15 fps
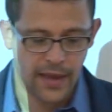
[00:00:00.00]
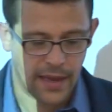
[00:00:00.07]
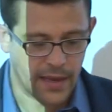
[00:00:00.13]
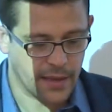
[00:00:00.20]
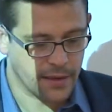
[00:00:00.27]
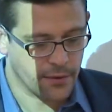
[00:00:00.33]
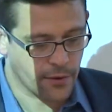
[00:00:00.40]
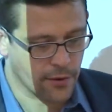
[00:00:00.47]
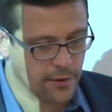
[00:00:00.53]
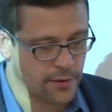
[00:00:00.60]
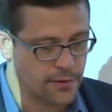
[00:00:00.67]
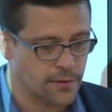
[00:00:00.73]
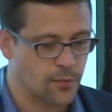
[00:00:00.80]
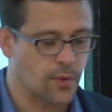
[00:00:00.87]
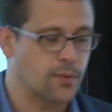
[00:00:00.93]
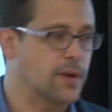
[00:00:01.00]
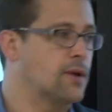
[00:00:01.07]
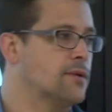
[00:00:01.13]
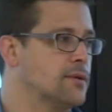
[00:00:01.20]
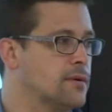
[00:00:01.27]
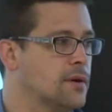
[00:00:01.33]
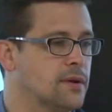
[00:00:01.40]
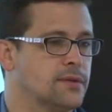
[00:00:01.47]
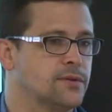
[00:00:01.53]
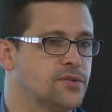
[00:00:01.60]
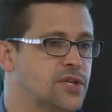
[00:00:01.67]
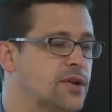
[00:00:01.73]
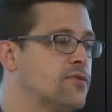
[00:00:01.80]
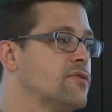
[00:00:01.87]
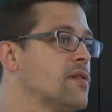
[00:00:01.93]
in her, what we call a
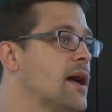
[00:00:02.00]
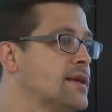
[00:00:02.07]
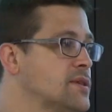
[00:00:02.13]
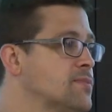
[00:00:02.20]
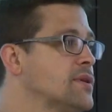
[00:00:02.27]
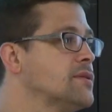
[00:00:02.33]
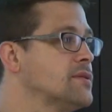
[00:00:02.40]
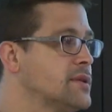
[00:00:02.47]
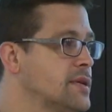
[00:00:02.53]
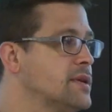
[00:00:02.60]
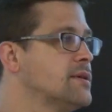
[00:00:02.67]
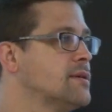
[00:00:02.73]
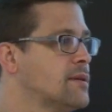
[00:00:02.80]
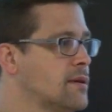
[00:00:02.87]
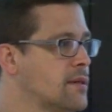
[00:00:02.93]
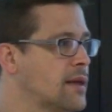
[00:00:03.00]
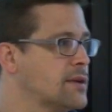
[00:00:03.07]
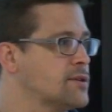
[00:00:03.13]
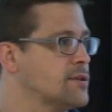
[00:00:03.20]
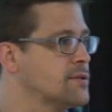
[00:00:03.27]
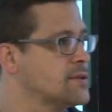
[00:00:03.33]
generalizability lecture.